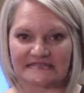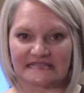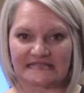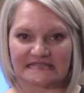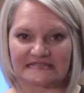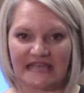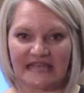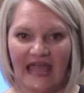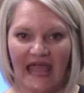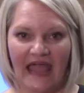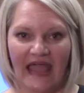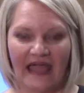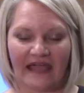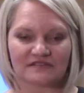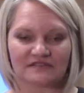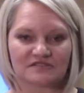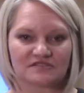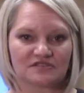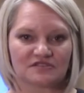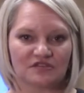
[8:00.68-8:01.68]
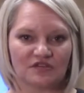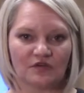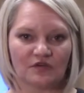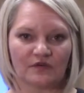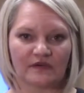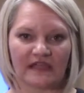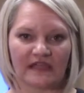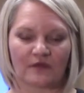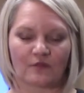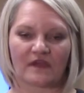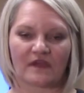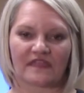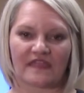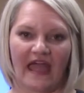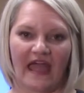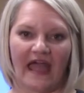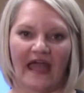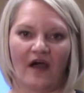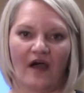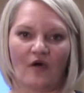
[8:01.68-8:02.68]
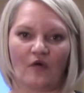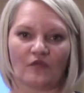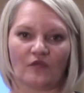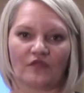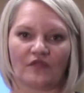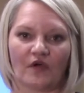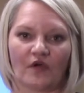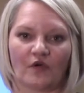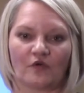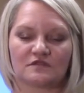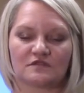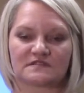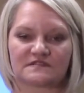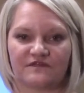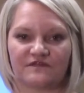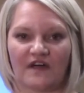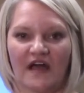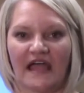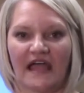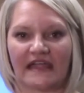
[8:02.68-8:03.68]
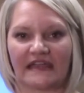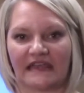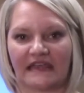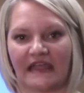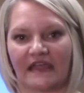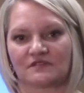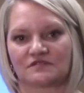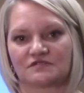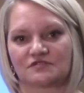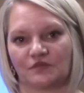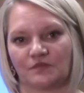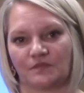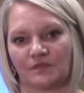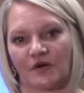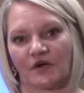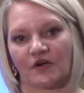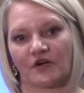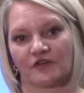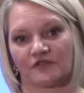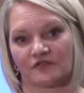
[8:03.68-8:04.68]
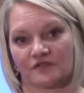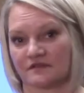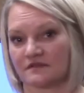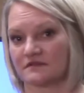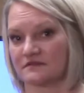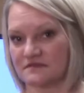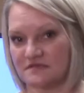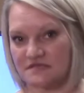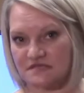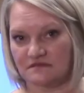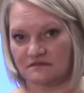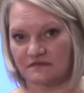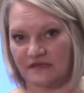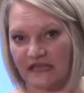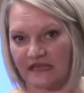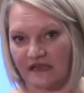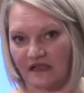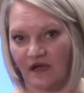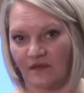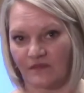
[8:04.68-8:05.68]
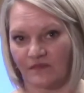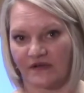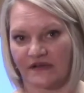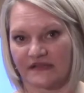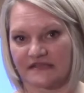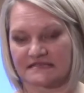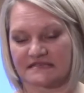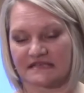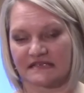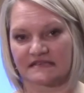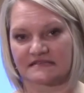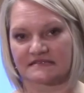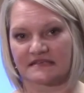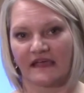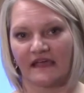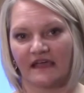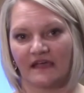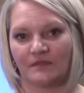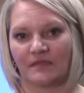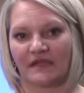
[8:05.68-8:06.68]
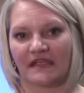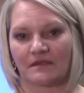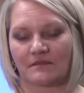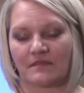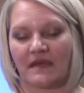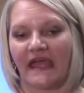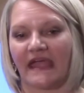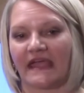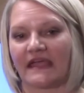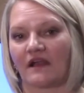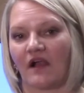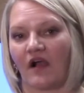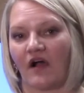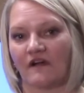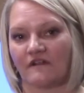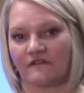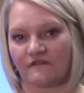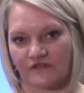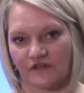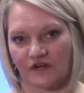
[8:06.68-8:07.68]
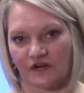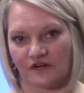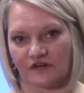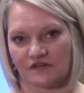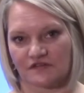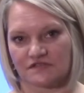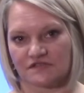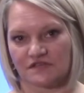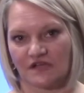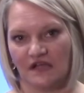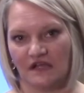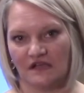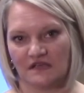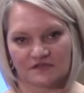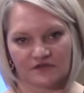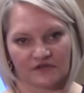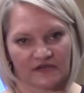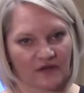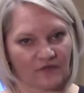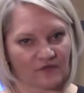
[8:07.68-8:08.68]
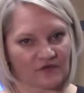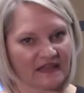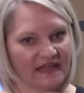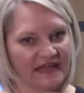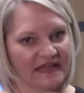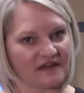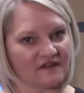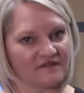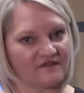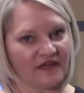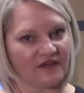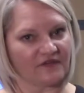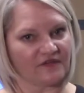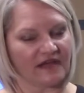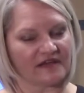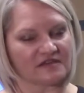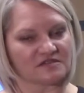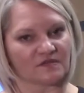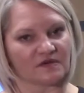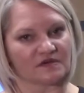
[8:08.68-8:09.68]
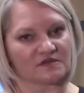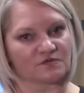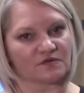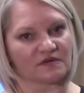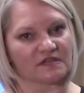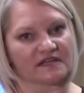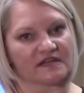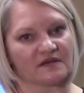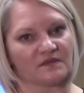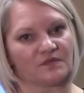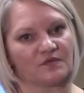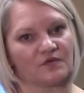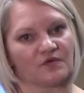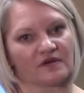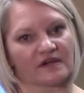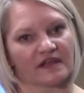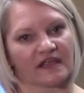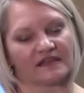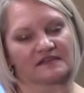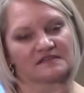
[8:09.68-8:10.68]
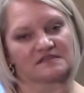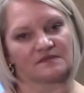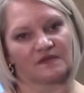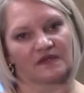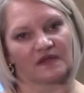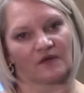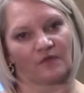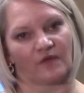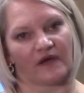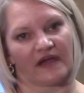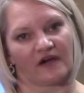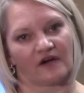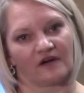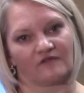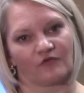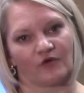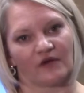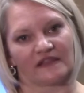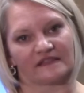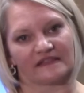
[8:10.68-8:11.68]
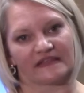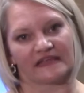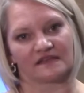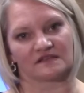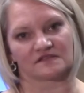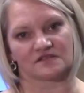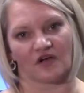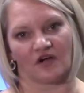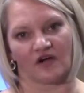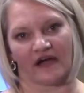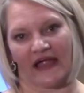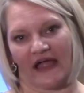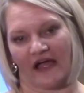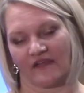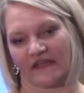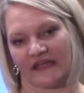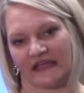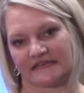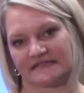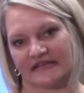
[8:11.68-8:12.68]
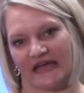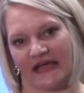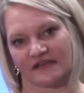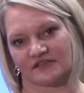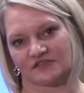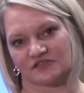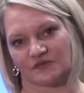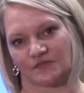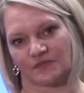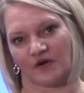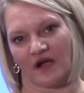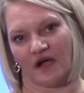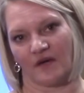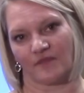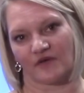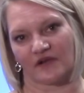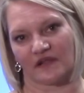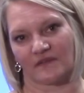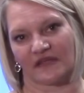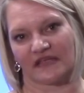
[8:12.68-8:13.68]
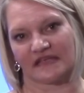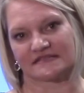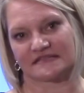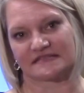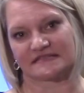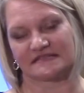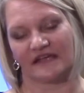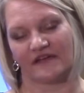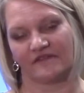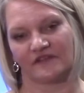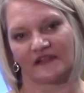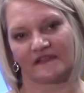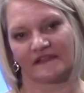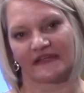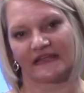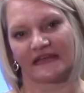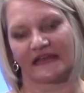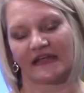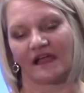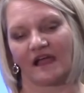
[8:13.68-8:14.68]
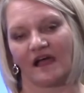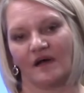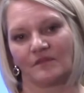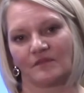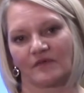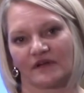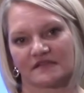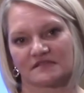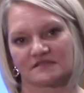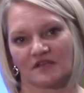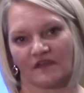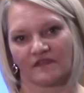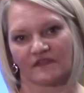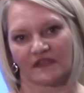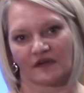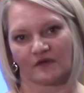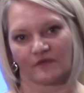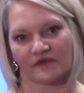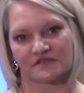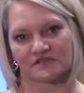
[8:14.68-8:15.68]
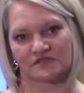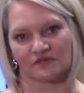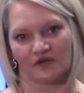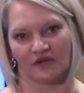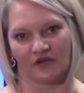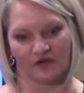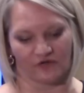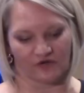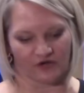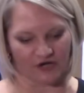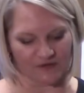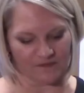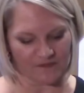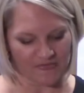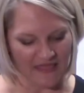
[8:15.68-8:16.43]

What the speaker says: attached to it without those financial burdens, encumbrances, being paid off first. So again, we're laying a foundation, but it's really important to be aware of what liens are, how they attach to property, because it's definitely an encumbrance on the original owner.